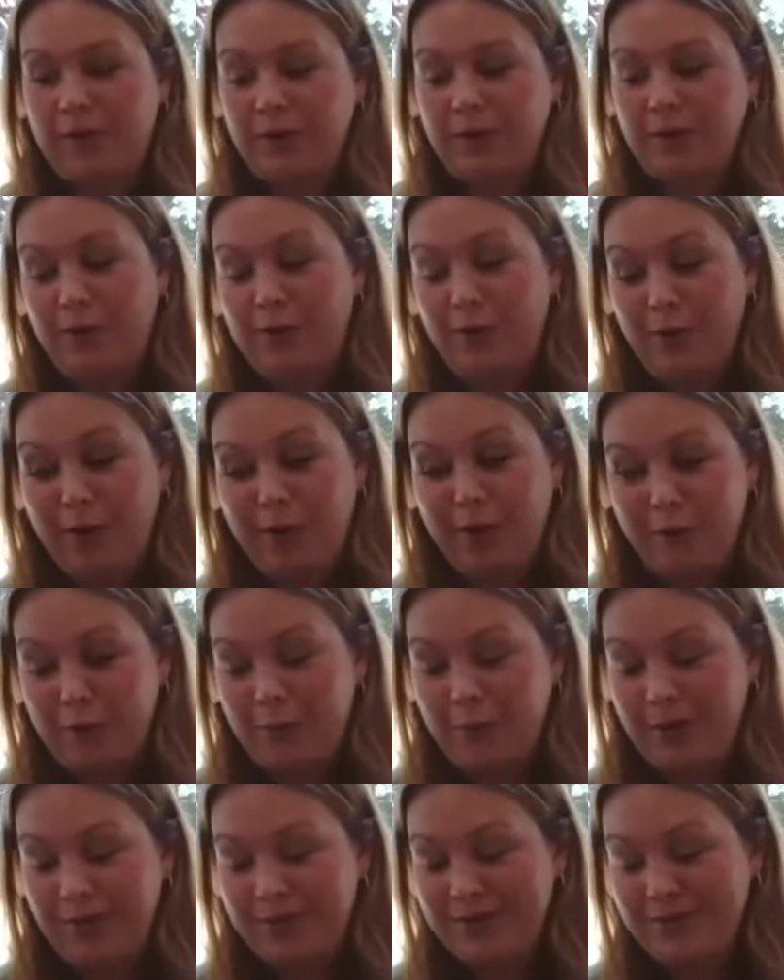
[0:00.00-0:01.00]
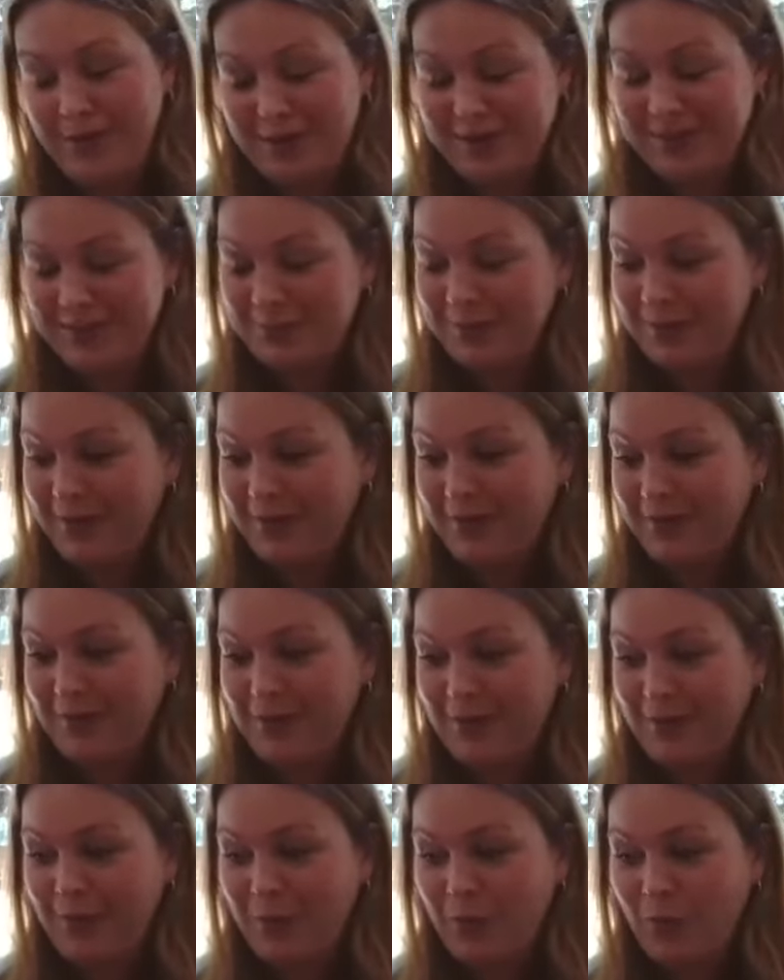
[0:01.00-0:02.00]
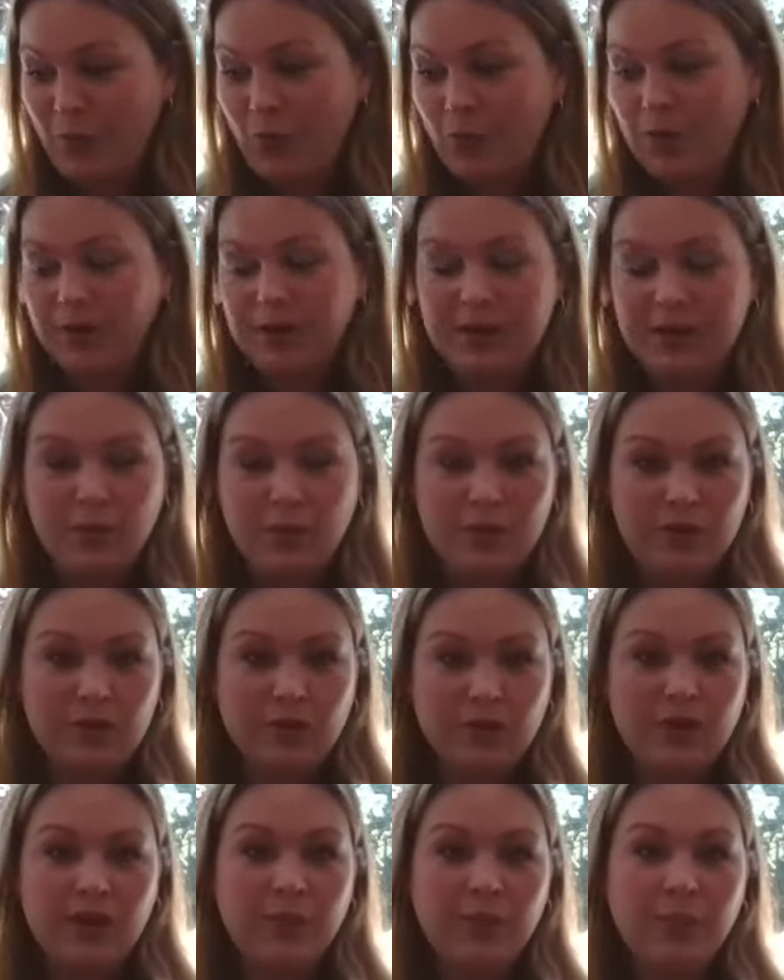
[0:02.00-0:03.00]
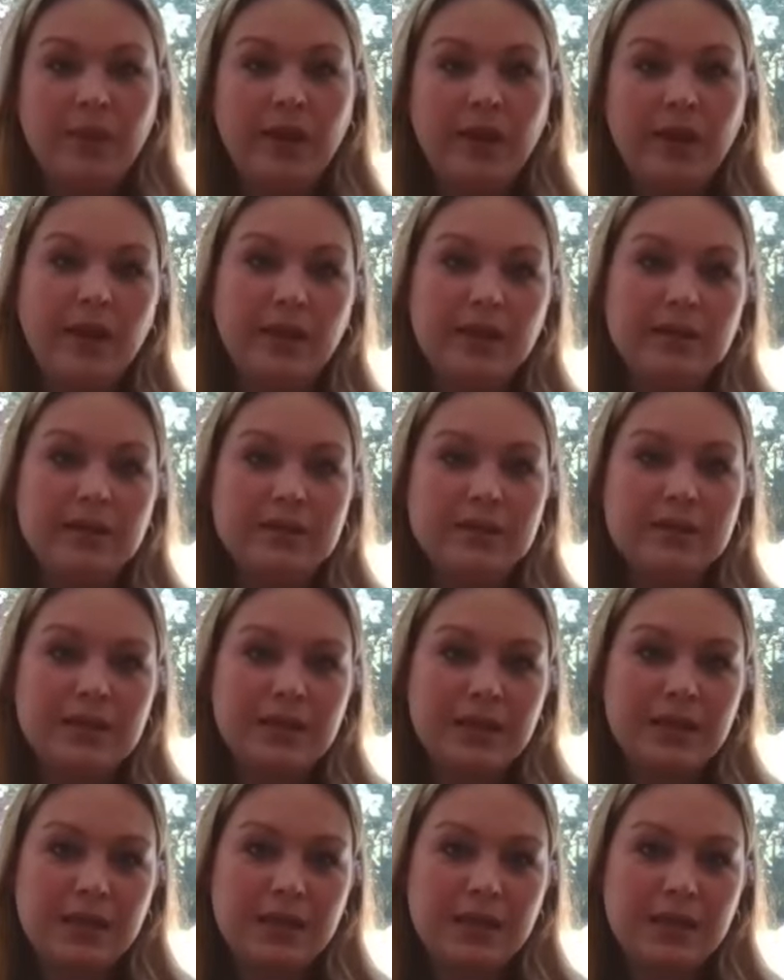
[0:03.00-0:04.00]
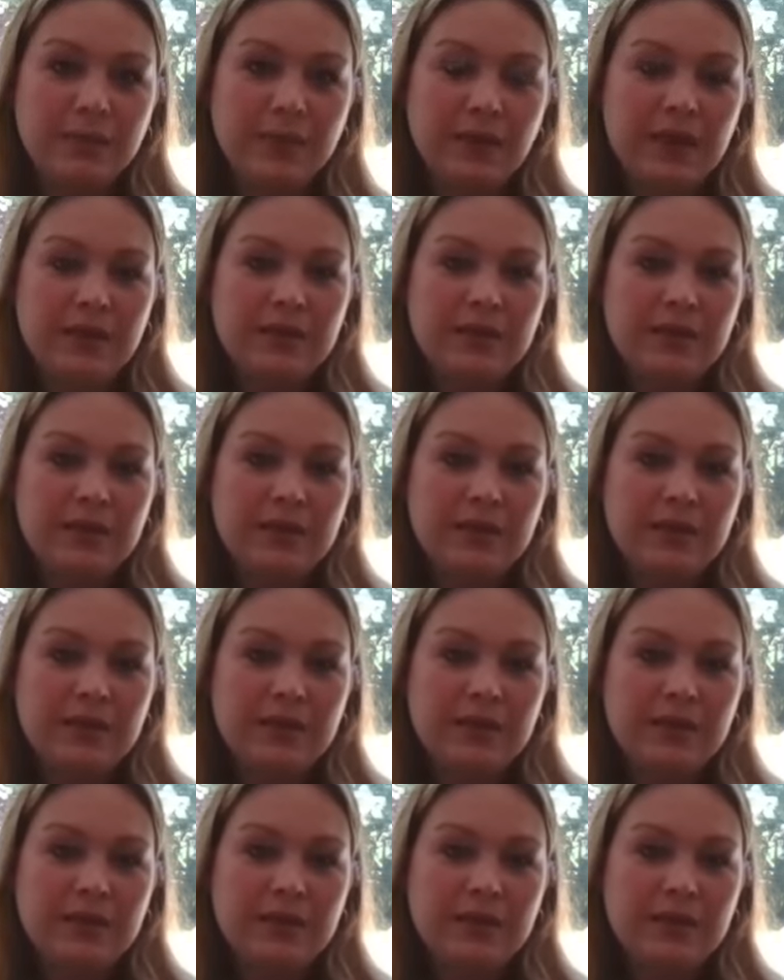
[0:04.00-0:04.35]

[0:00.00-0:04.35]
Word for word: you know, I know everyone does, but, you know, working with their compliance team